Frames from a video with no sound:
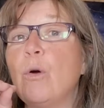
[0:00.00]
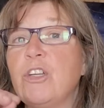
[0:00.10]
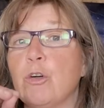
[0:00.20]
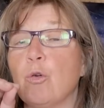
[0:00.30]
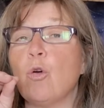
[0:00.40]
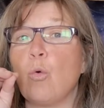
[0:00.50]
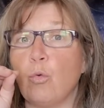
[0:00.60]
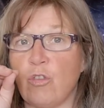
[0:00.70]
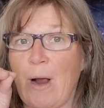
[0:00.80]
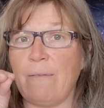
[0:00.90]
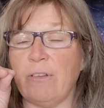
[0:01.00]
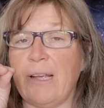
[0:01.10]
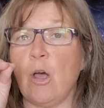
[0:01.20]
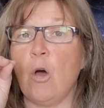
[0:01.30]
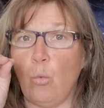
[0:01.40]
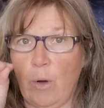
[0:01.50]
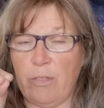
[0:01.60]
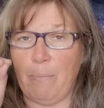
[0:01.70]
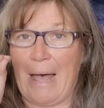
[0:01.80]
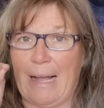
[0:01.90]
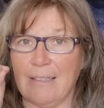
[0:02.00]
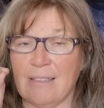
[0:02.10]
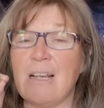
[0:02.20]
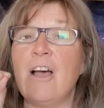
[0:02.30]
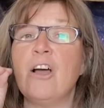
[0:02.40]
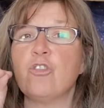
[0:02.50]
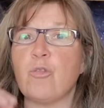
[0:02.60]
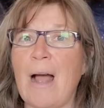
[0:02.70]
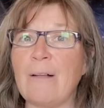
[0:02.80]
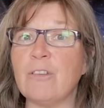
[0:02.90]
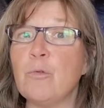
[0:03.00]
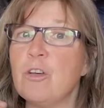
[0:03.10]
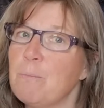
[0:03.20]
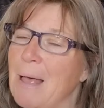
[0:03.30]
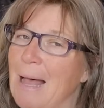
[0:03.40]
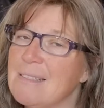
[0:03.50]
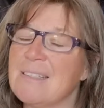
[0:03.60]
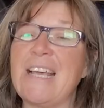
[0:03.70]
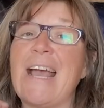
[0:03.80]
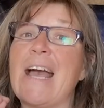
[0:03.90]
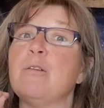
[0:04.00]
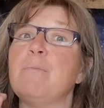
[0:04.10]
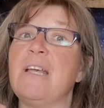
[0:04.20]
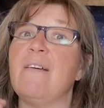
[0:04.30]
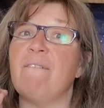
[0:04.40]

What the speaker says: when you're traveling with pets. Traveling with pets can be